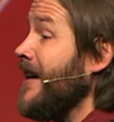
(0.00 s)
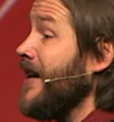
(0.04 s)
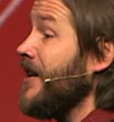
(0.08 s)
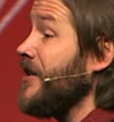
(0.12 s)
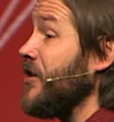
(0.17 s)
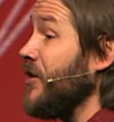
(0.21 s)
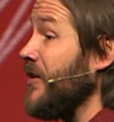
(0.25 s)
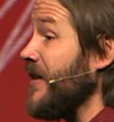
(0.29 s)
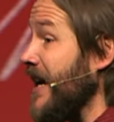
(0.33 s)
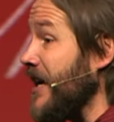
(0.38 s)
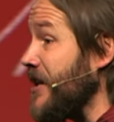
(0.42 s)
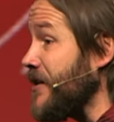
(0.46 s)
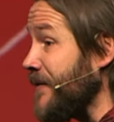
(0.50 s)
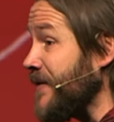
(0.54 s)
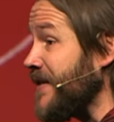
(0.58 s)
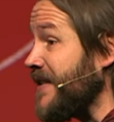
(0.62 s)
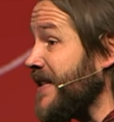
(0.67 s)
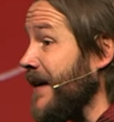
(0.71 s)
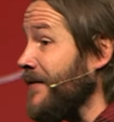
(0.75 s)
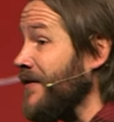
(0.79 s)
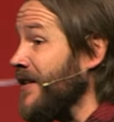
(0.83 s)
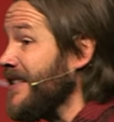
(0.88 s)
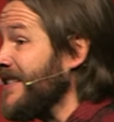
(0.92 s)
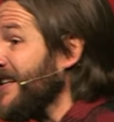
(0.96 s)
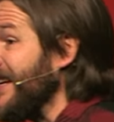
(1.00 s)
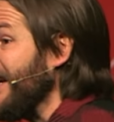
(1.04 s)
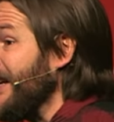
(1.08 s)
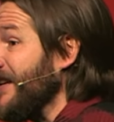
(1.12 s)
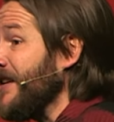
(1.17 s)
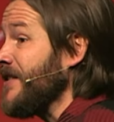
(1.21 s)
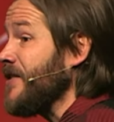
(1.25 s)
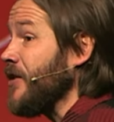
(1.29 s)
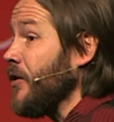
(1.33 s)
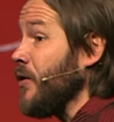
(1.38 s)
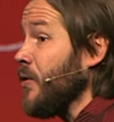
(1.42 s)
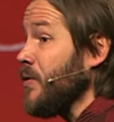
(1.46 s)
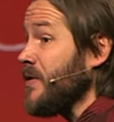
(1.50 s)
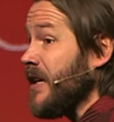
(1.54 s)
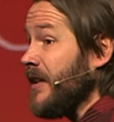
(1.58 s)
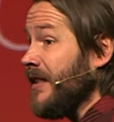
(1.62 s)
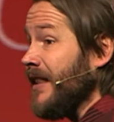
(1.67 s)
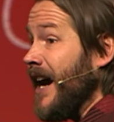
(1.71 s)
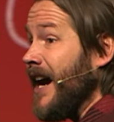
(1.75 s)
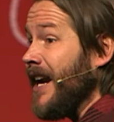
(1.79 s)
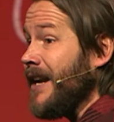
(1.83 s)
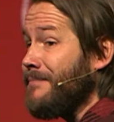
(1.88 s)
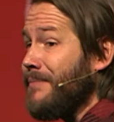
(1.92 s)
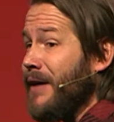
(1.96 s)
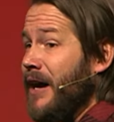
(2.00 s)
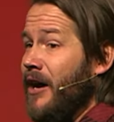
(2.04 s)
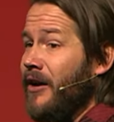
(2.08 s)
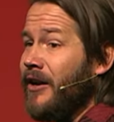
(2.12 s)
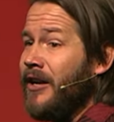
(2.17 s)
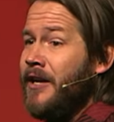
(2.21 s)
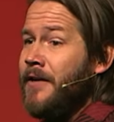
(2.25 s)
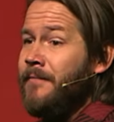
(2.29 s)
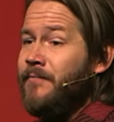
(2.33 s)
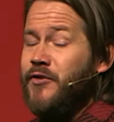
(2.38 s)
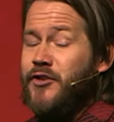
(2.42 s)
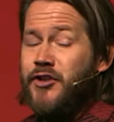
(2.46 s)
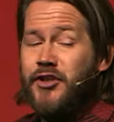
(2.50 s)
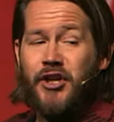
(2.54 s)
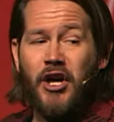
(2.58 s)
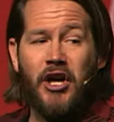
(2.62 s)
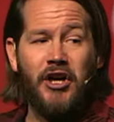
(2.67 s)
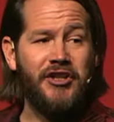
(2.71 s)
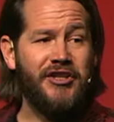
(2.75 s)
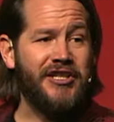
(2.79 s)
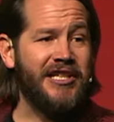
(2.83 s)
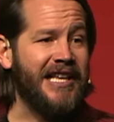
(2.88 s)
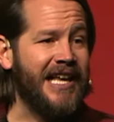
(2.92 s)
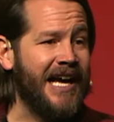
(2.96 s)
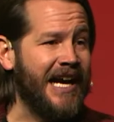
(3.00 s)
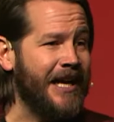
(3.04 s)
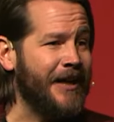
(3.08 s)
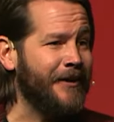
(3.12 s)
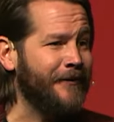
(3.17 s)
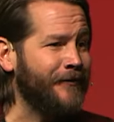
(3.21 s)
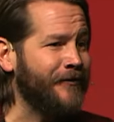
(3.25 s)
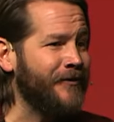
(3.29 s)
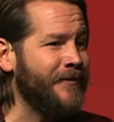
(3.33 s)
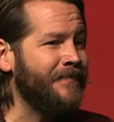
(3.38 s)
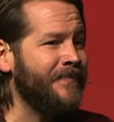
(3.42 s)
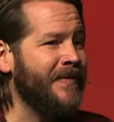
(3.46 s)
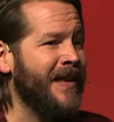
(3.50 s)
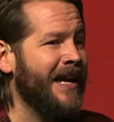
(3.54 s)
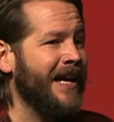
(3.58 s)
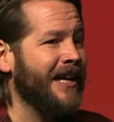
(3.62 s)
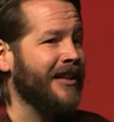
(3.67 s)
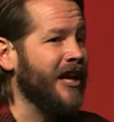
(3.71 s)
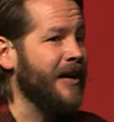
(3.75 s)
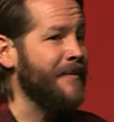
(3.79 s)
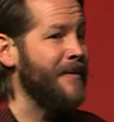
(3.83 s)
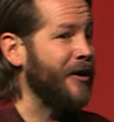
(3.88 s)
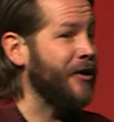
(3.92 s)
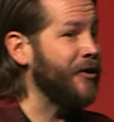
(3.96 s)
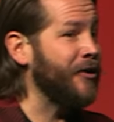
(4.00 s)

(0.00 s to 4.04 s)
until the age of 17. And so there was a lot about church life and a lot about